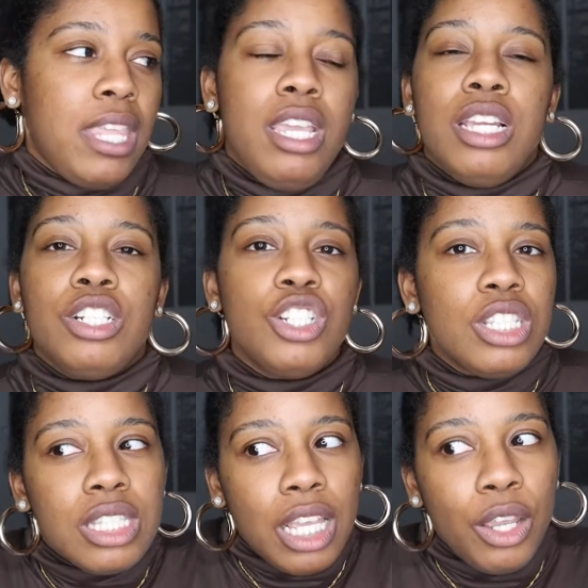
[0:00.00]
And
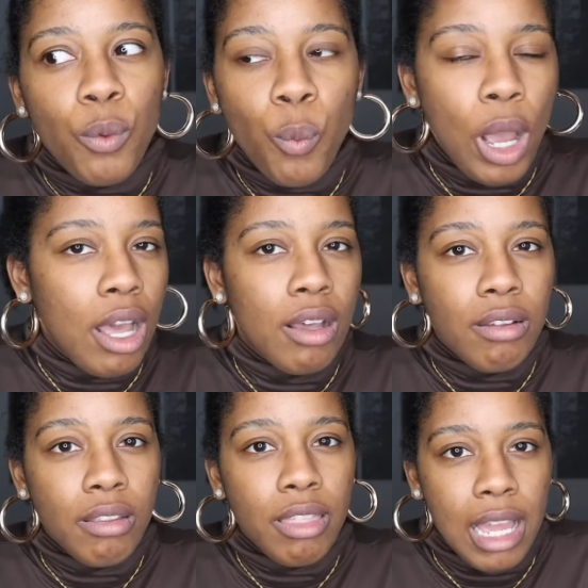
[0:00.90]
she's like,
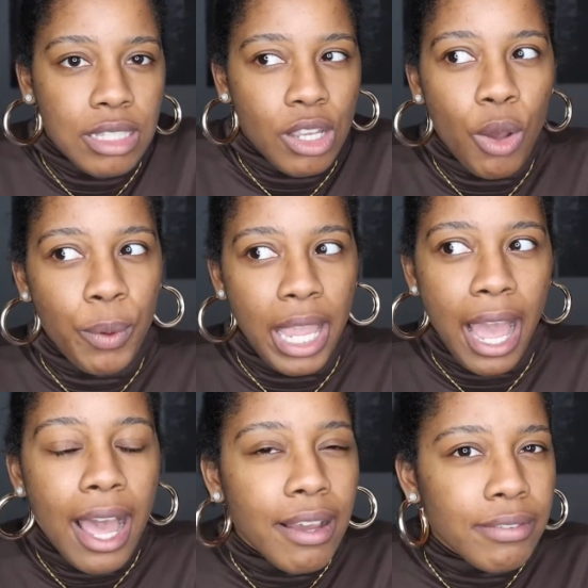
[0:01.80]
well, that's all we
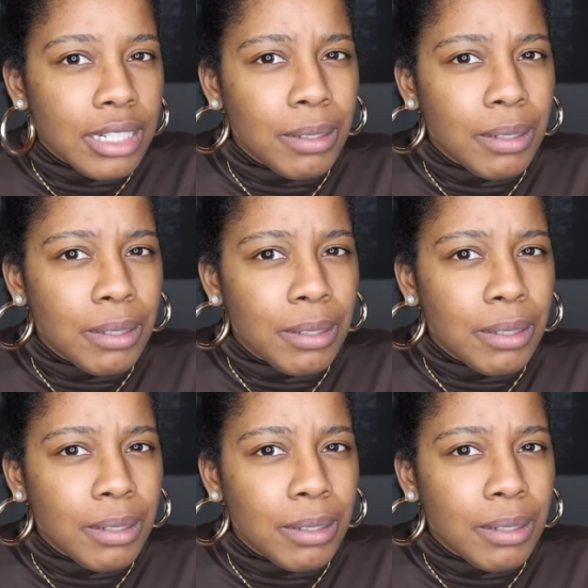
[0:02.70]
have.